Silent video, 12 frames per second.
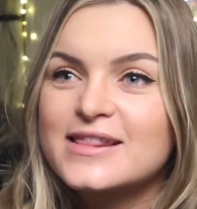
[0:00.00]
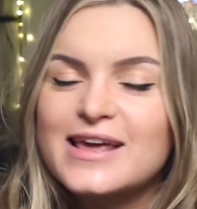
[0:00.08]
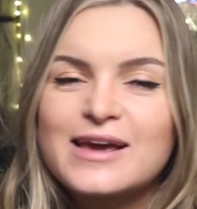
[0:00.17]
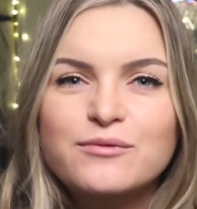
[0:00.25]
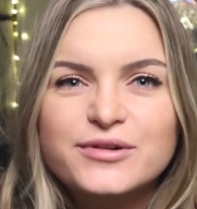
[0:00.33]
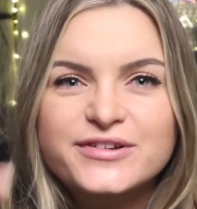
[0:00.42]

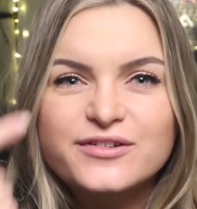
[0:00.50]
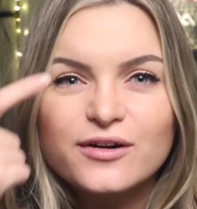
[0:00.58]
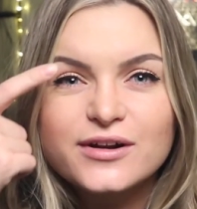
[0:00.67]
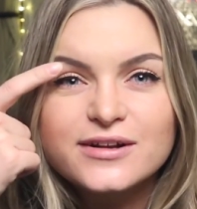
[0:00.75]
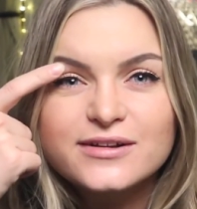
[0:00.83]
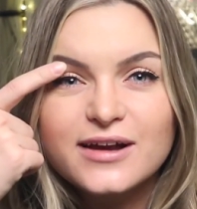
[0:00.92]
it was
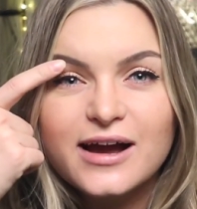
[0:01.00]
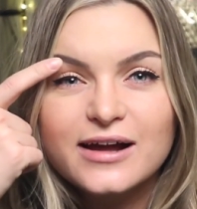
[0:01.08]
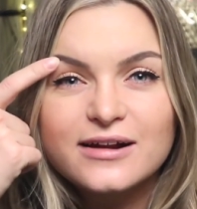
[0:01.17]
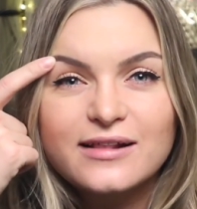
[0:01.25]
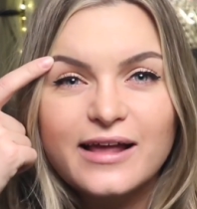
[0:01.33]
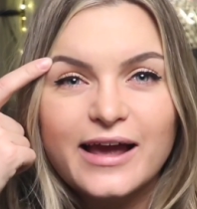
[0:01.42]
starting to
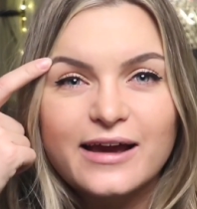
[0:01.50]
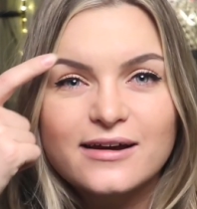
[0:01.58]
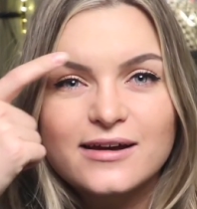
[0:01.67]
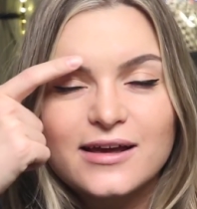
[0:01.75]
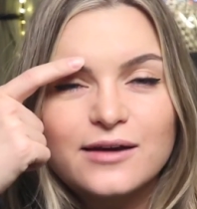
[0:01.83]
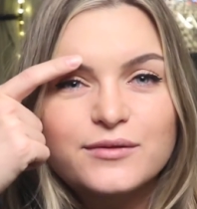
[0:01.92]
kind of like,
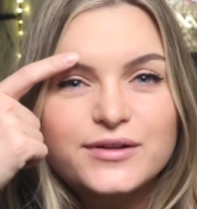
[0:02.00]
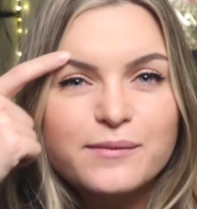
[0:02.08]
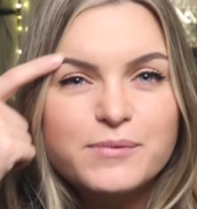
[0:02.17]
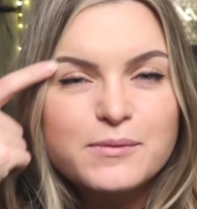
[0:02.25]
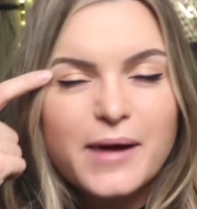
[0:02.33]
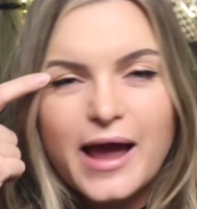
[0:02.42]
it was
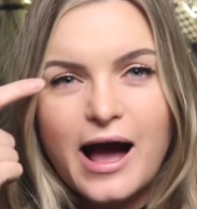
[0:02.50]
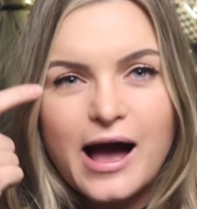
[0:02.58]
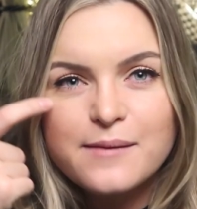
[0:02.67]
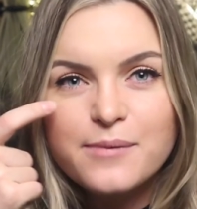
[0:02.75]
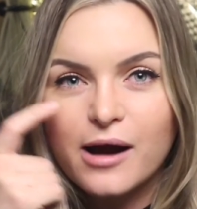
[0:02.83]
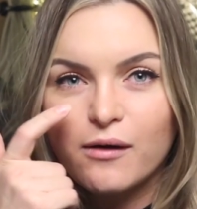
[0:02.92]
up in my
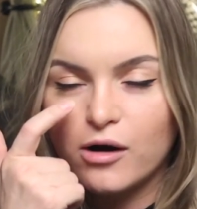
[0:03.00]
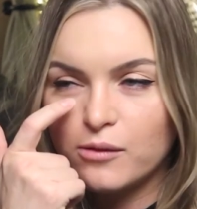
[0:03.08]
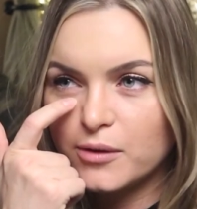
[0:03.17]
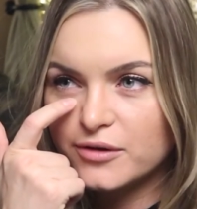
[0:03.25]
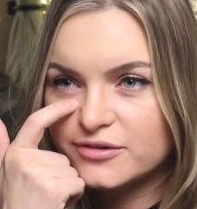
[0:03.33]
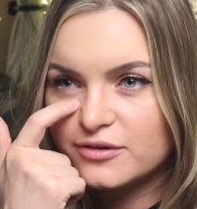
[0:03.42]
eyebrow
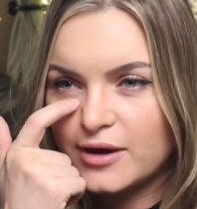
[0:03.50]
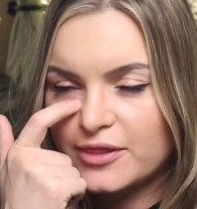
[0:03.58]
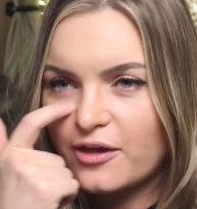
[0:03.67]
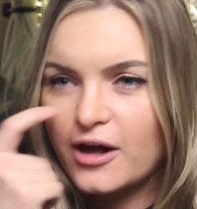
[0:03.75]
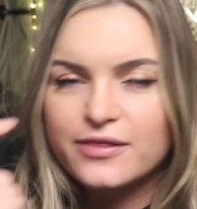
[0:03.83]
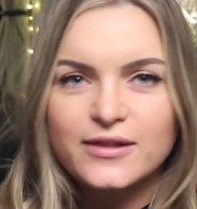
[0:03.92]
almost. So I
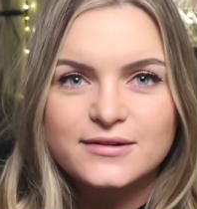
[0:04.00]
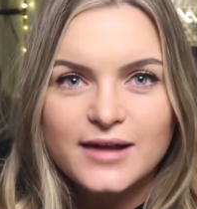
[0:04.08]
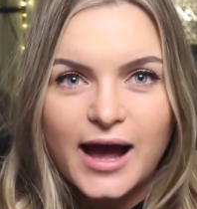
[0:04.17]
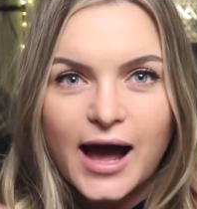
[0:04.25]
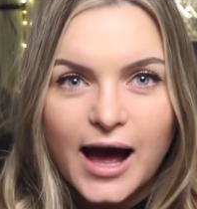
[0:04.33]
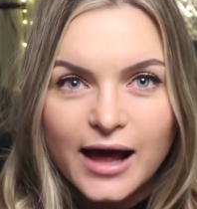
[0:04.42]
thought this
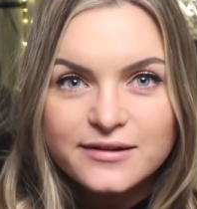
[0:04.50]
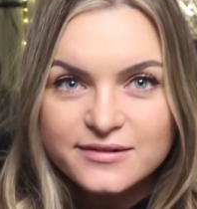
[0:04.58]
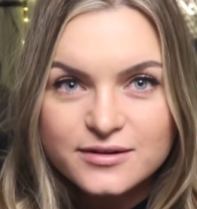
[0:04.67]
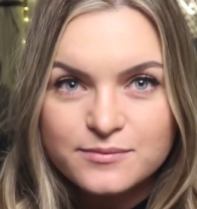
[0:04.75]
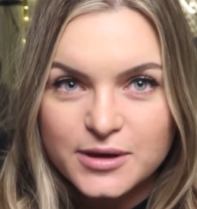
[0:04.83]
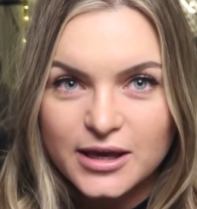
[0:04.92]
has
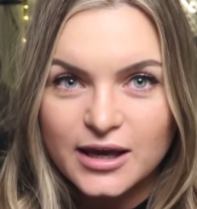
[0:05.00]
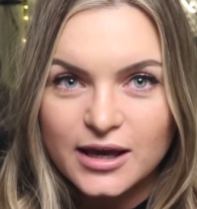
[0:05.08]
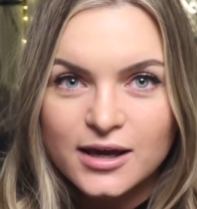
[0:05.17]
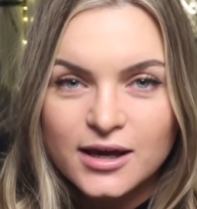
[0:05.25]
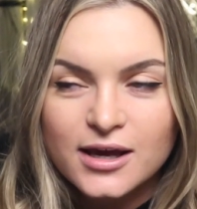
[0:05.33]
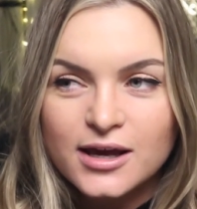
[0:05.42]
to be
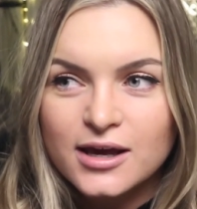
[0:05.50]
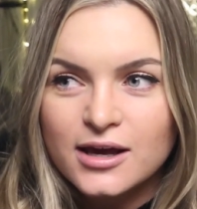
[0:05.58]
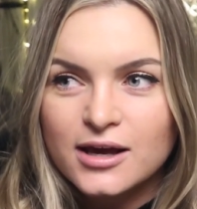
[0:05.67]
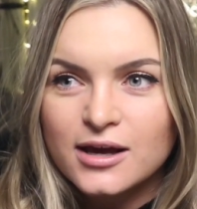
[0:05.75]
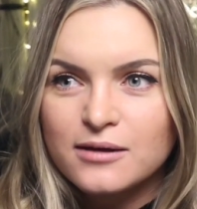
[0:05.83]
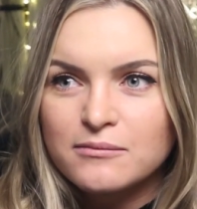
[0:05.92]

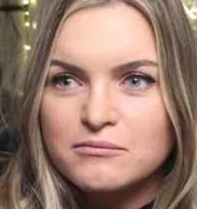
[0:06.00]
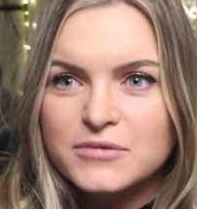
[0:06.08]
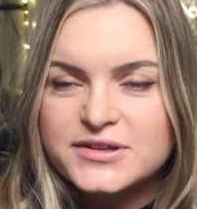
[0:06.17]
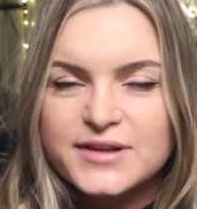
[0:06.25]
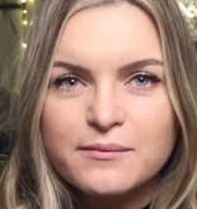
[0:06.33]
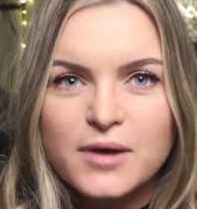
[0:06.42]

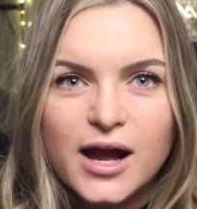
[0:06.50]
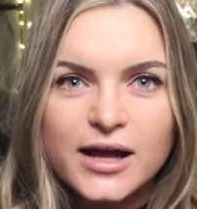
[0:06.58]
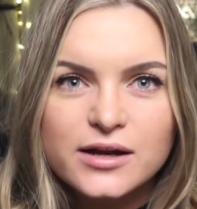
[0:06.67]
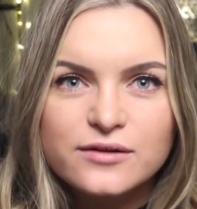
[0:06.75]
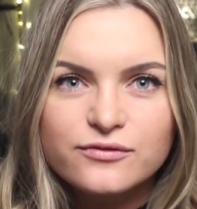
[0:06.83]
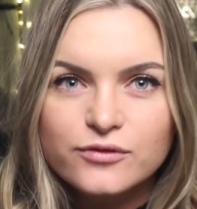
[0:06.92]
some
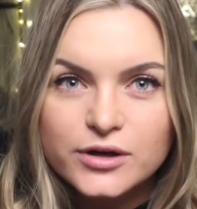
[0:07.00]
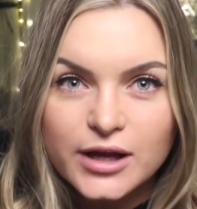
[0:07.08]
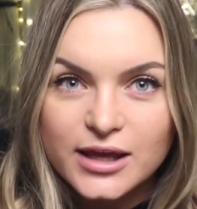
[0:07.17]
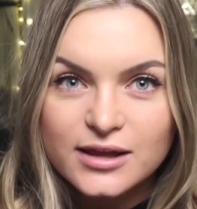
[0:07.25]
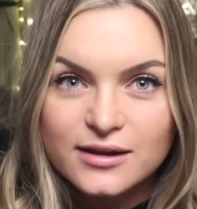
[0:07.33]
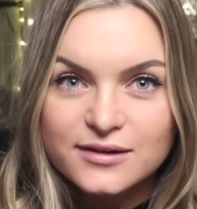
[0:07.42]
kind of
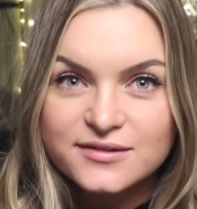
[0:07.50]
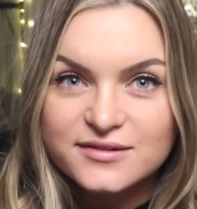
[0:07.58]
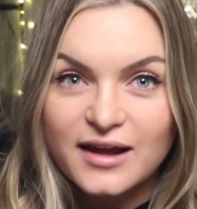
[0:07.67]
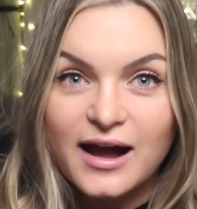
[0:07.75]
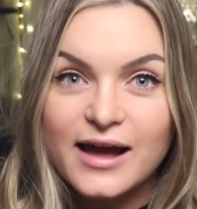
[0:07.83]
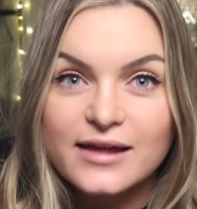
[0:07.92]
ridiculous
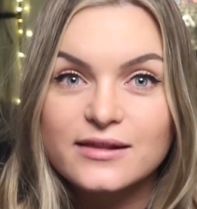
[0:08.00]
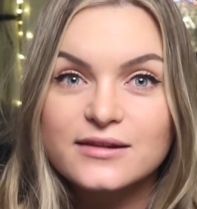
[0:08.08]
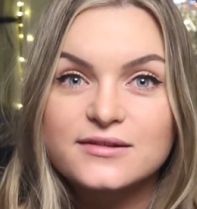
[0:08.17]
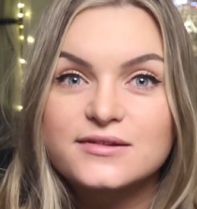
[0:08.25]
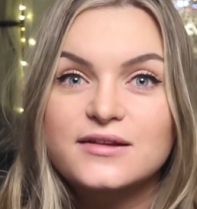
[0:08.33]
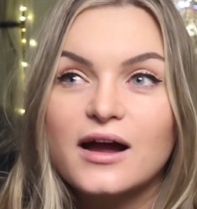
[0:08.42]
sty
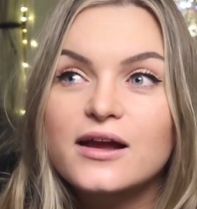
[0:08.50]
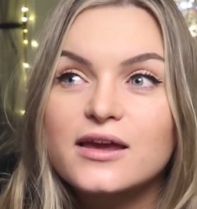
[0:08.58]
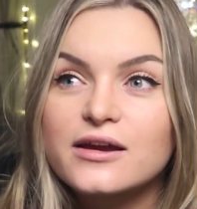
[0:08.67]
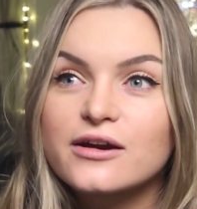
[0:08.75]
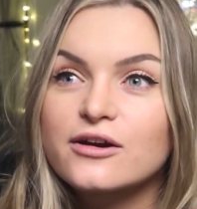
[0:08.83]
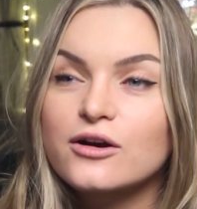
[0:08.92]
that's stuck
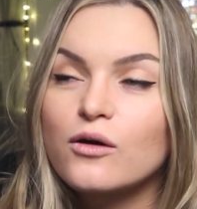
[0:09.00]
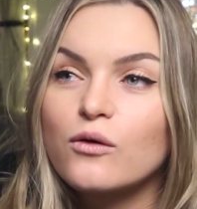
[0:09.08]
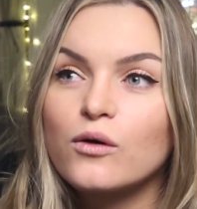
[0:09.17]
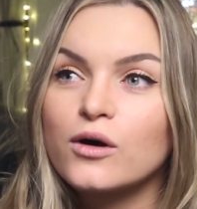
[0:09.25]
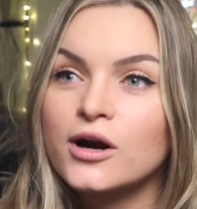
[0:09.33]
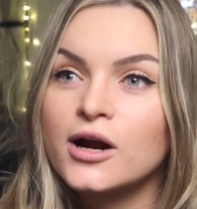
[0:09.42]
here,
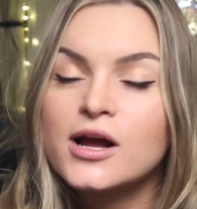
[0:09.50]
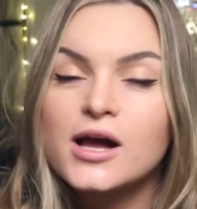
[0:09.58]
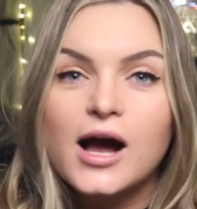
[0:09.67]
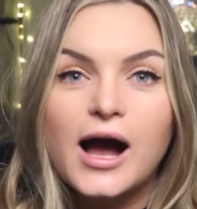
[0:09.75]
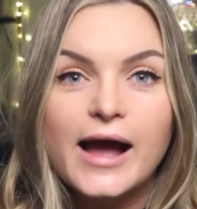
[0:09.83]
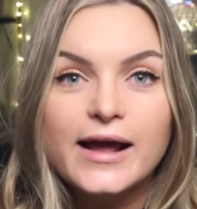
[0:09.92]
or
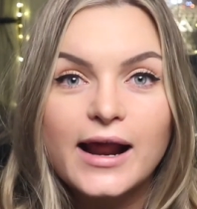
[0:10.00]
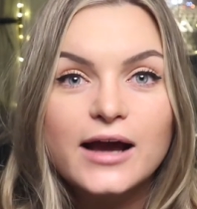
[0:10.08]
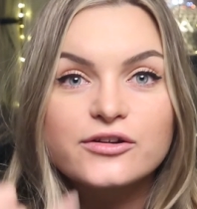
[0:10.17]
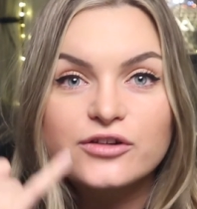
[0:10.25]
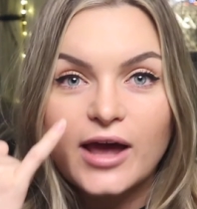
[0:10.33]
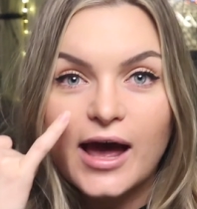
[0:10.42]
I had
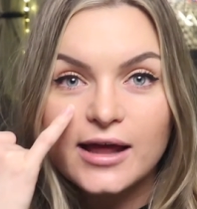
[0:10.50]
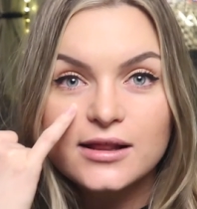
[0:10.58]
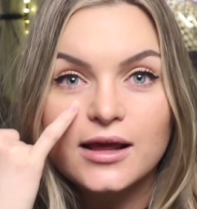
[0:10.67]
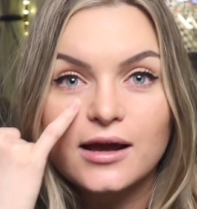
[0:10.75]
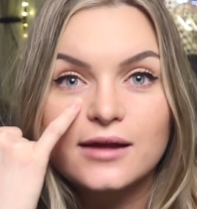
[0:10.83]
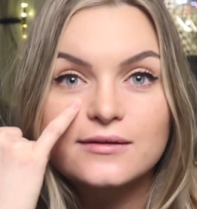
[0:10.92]
actually had,
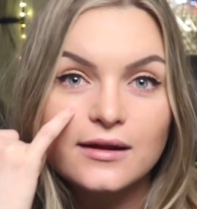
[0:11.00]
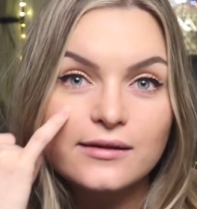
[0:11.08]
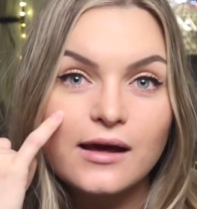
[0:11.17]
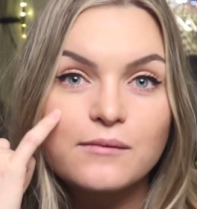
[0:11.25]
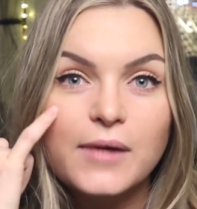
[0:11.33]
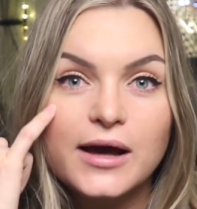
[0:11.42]
like I said,
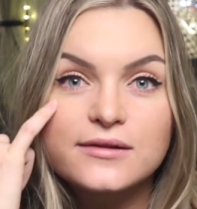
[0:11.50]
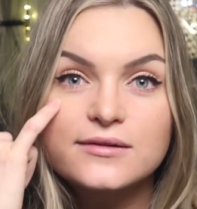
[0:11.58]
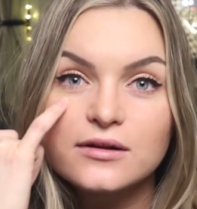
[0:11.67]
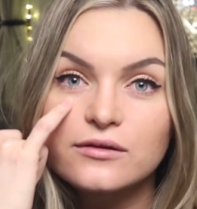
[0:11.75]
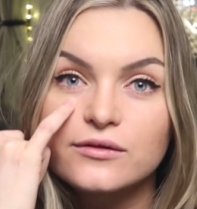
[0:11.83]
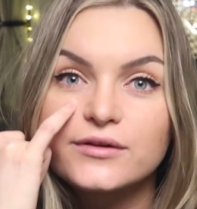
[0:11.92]
that
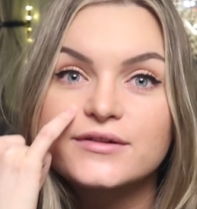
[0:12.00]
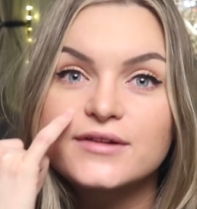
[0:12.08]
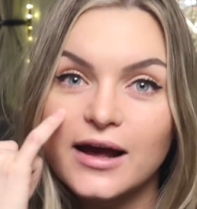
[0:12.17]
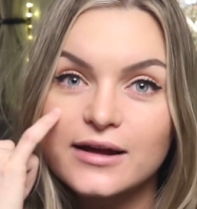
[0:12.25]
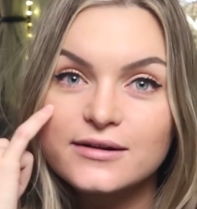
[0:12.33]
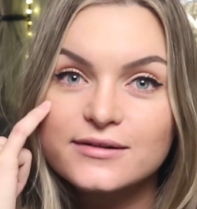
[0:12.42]
maxillary
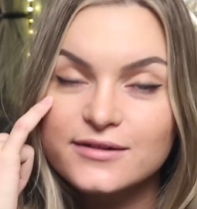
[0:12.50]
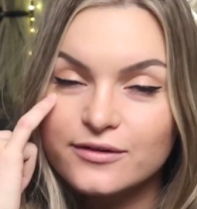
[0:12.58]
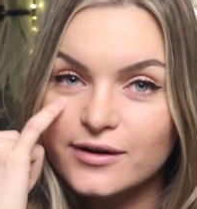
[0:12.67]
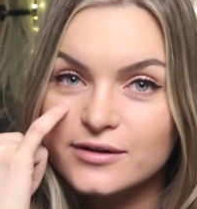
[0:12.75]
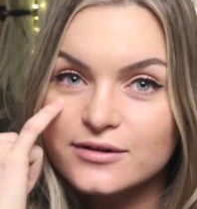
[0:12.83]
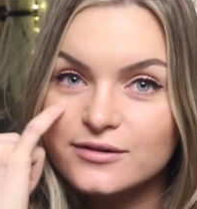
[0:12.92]
sinus
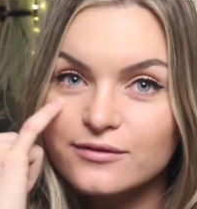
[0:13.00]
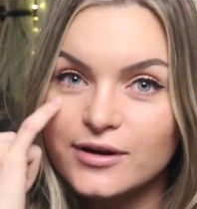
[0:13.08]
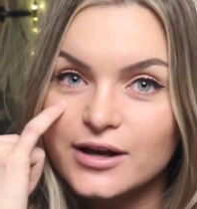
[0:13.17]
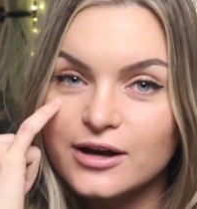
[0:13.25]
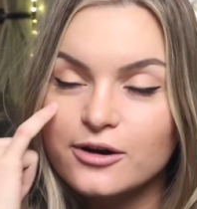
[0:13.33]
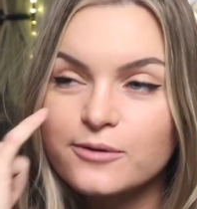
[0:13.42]
corrected
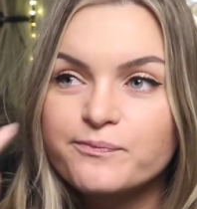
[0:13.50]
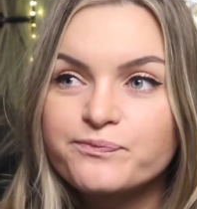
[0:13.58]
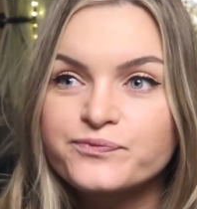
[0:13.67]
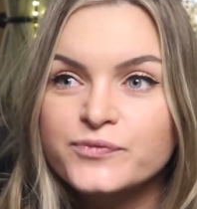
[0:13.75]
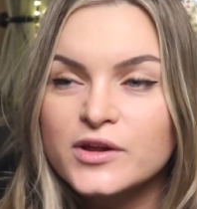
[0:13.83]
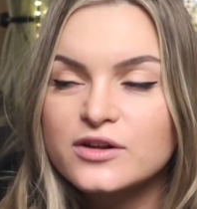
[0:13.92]
right here.
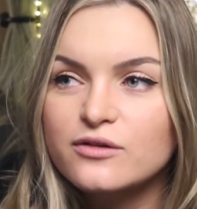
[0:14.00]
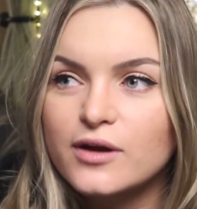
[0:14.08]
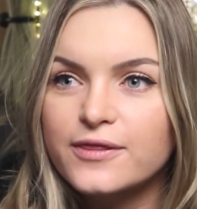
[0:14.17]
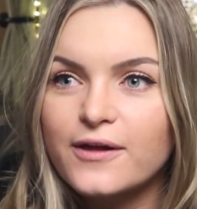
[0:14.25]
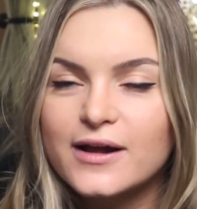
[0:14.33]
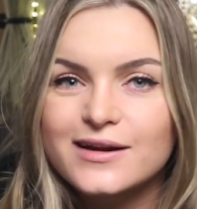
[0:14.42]
So I
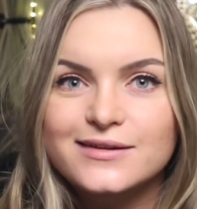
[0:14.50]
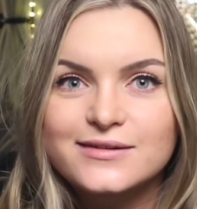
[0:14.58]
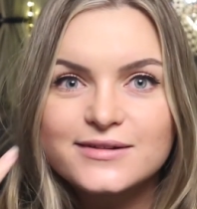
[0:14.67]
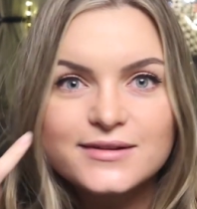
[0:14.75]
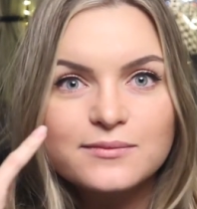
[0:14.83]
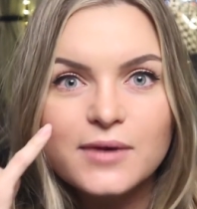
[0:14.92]
thought, is
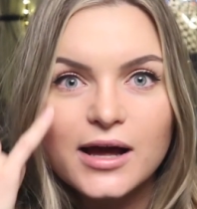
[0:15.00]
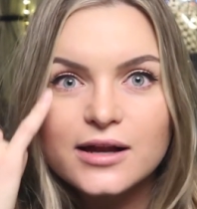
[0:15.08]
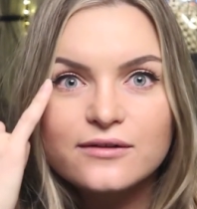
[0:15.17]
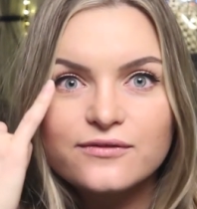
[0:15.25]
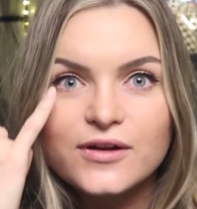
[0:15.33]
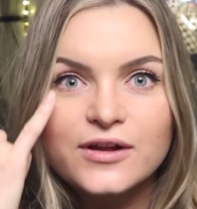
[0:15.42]
this some kind of